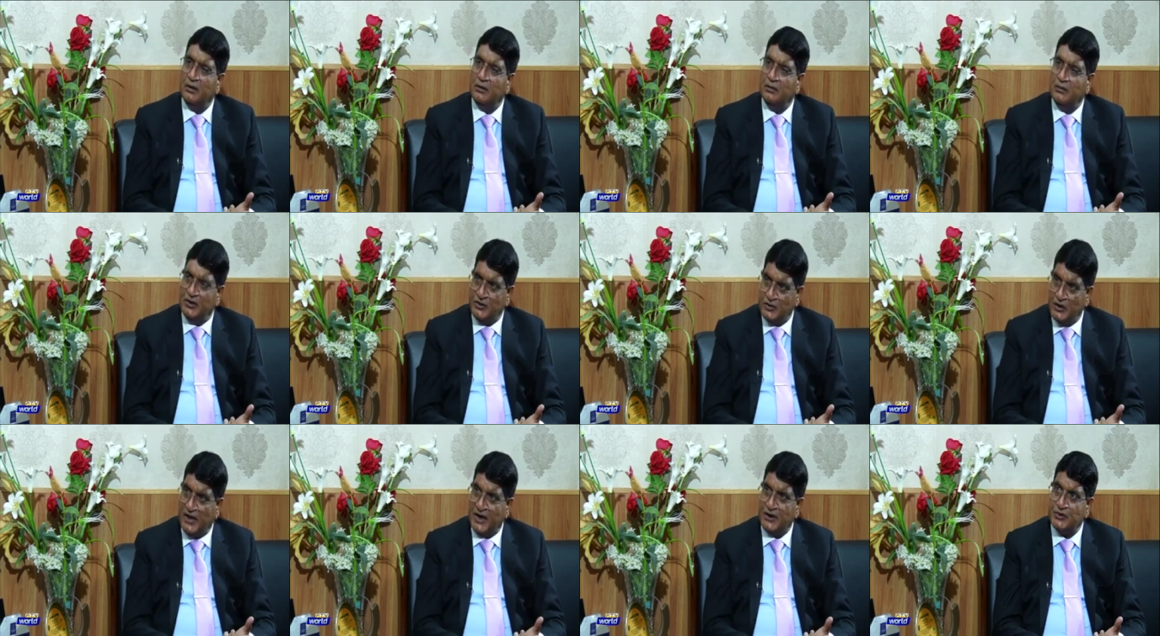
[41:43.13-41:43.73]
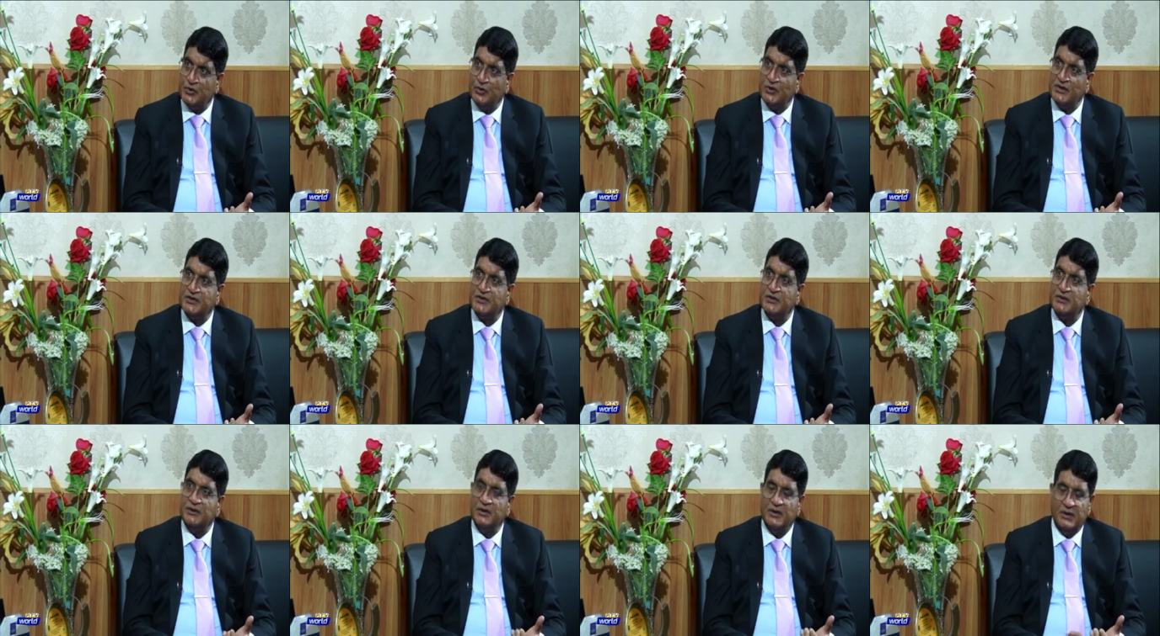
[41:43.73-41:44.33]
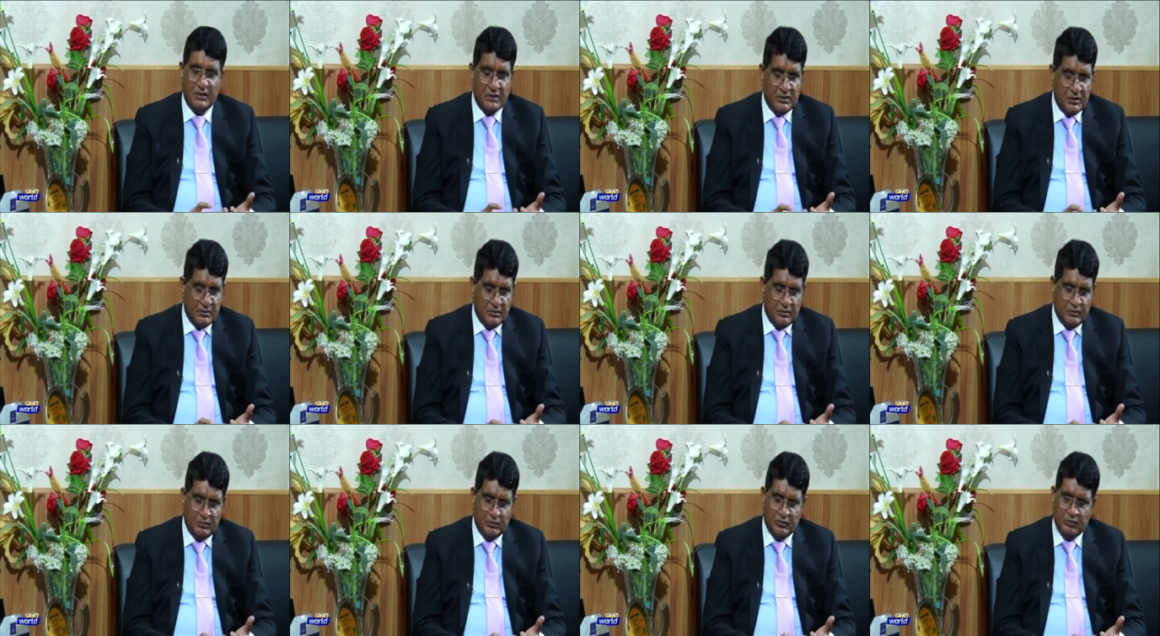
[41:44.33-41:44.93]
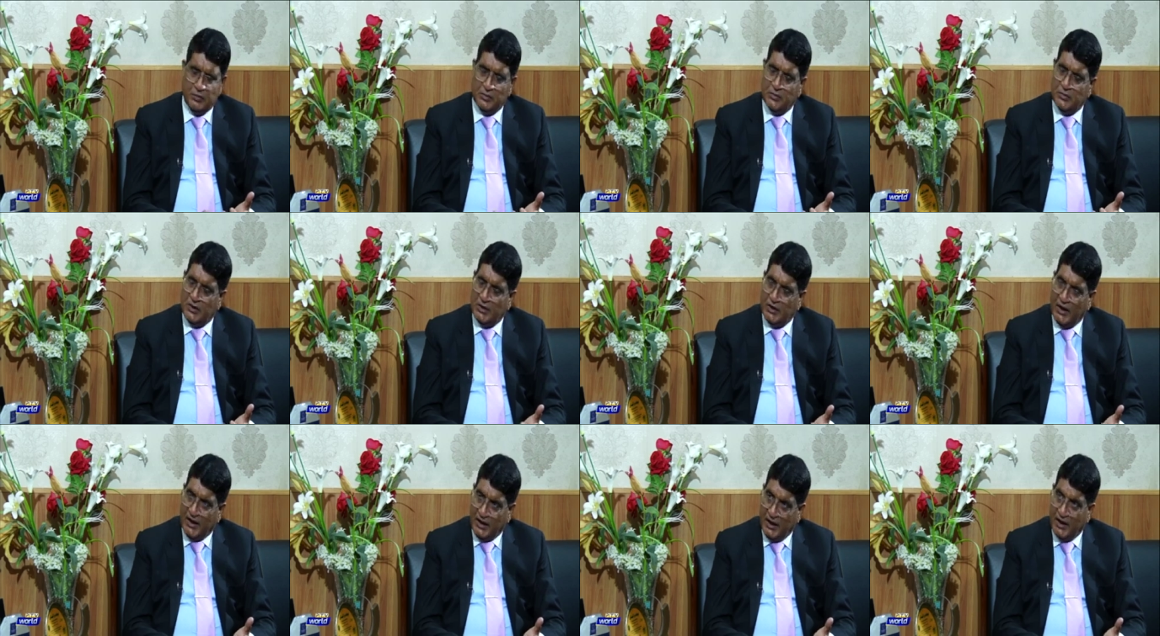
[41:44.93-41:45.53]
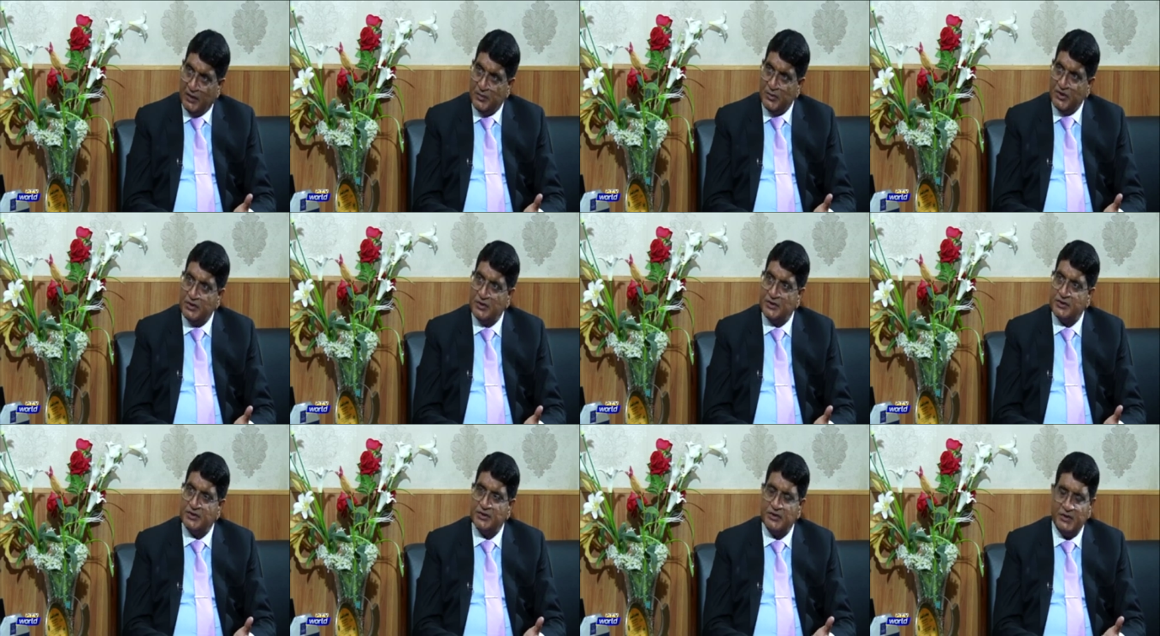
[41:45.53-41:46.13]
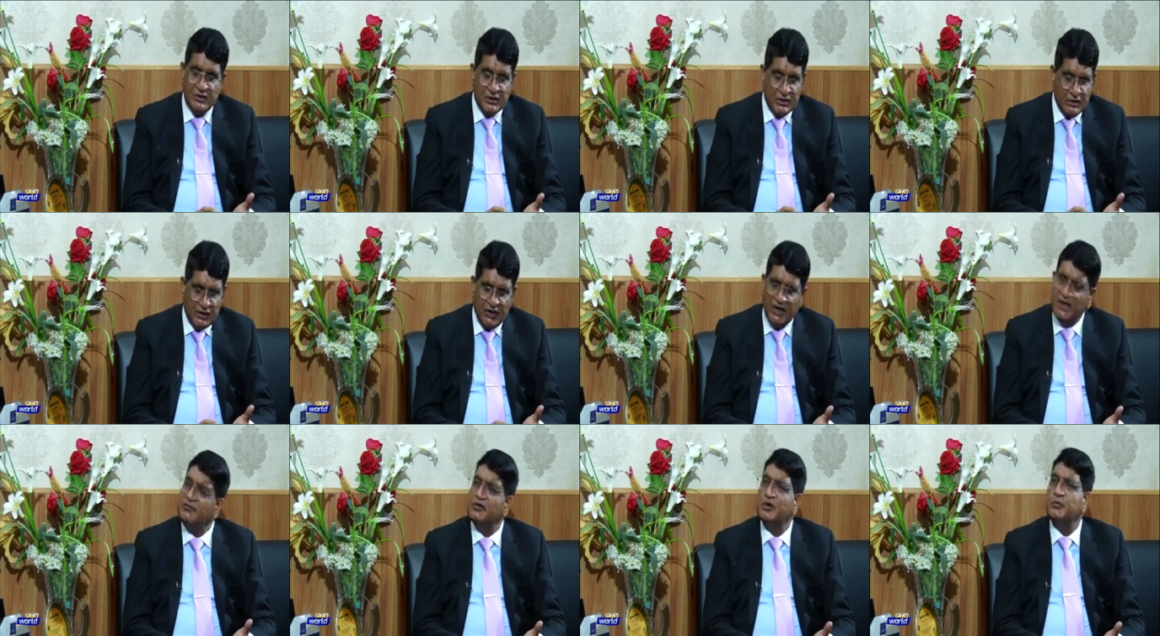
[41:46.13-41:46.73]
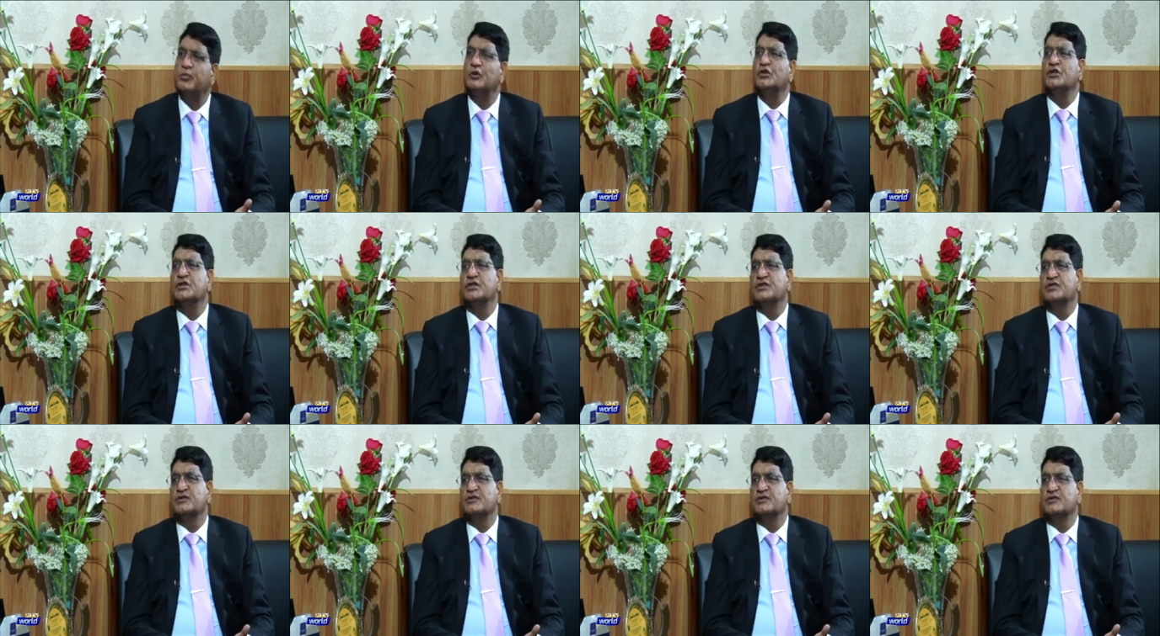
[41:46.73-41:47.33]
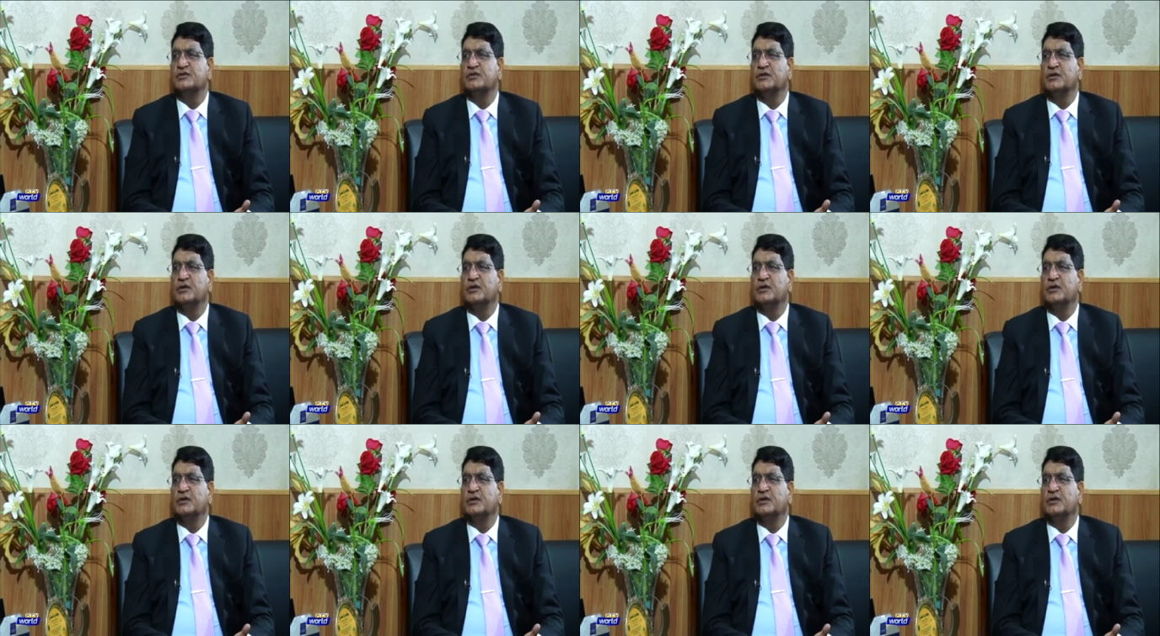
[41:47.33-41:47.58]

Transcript: intellectuals, academicians, even politicians,